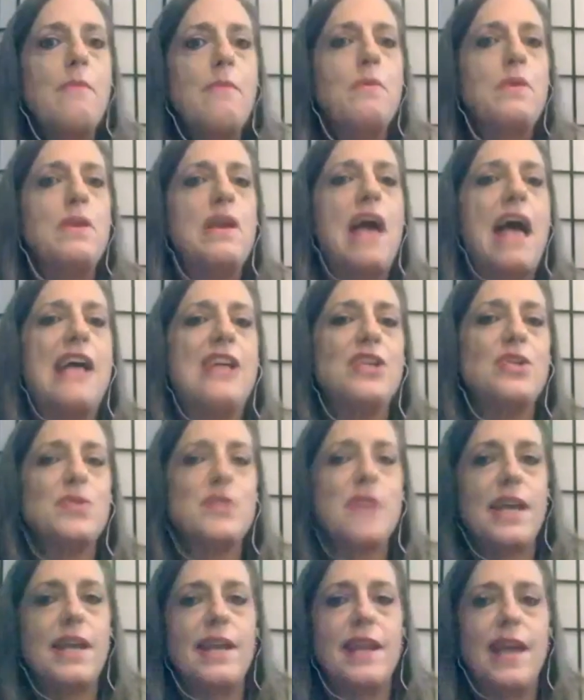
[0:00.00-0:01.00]
mean, as you
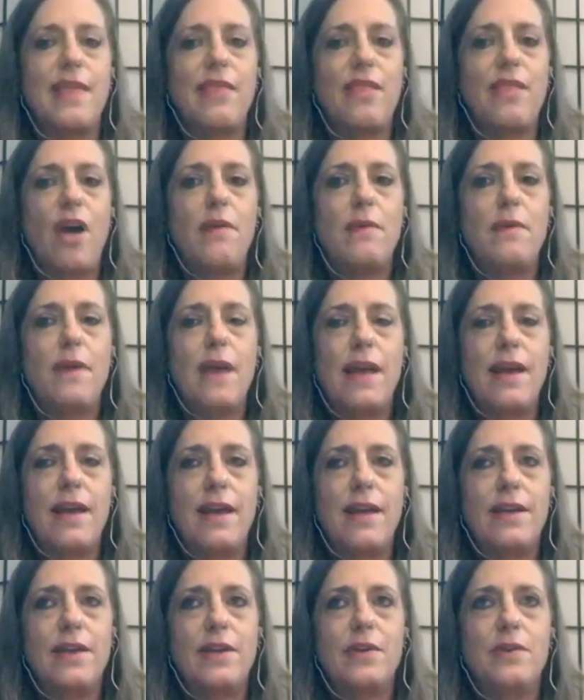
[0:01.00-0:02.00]
said it, I thought, I,
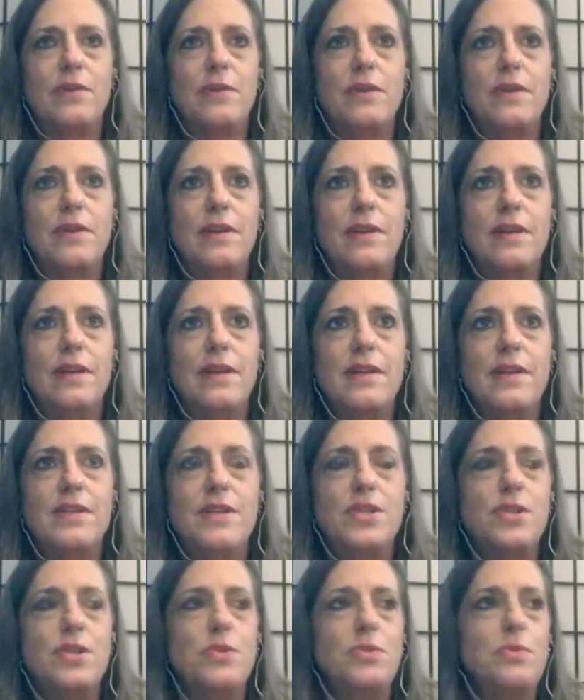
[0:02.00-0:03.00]
you know,
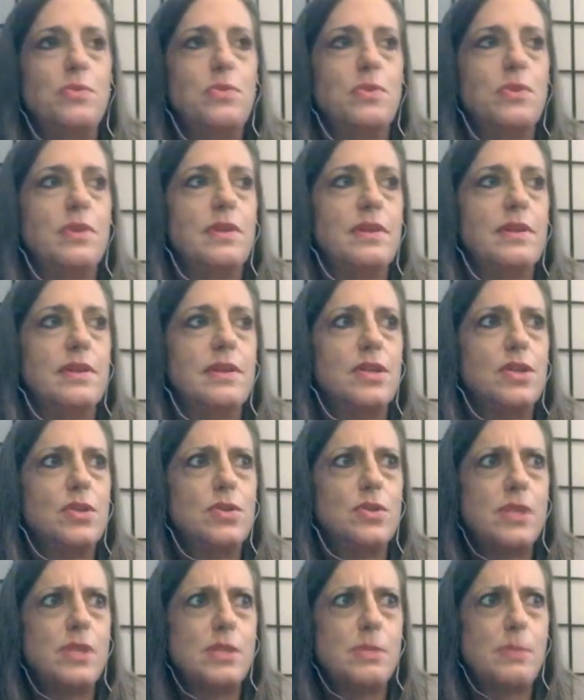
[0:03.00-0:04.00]
did you, did you
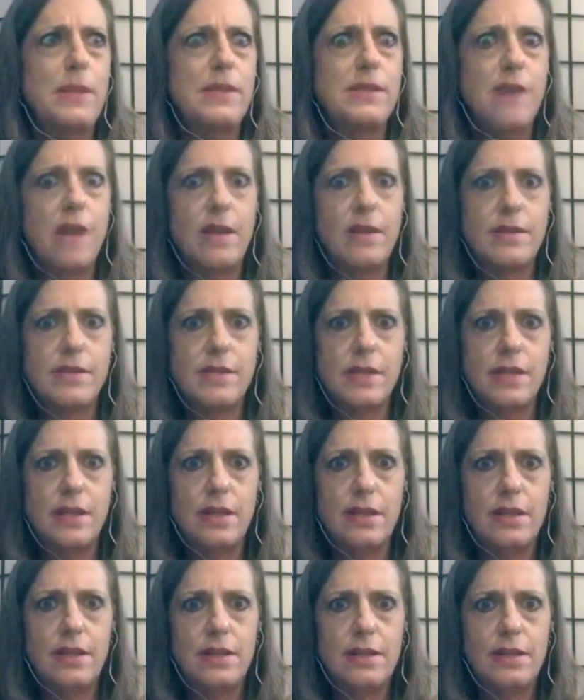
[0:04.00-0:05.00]
see Space
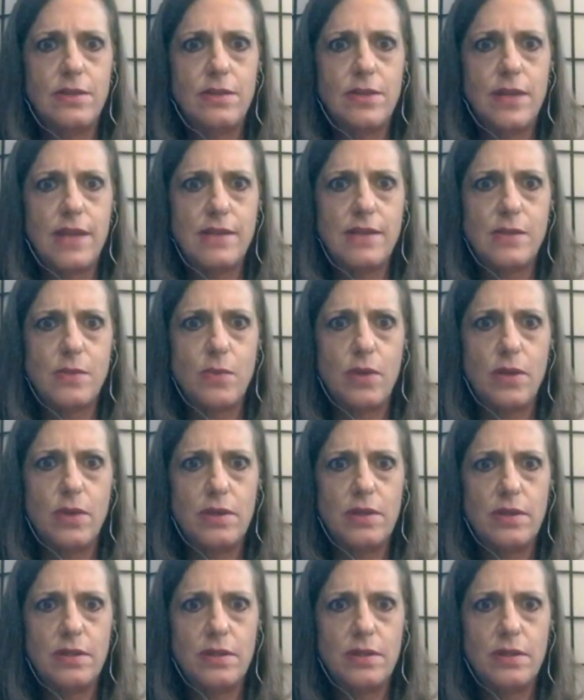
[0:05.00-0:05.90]
Odyssey two thousand one?